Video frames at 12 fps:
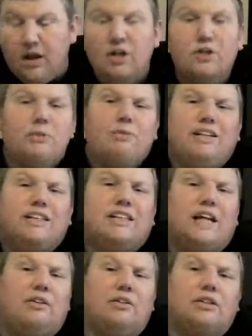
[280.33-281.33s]
Too bad the
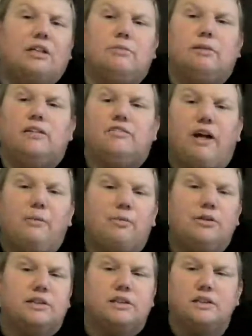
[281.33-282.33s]
Saint Louis could have been the
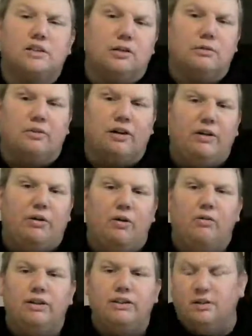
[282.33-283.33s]
Vipers because it's the home of Randy
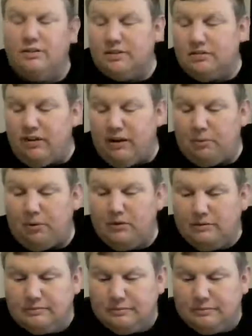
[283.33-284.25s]
Orton. He's known as the Viper.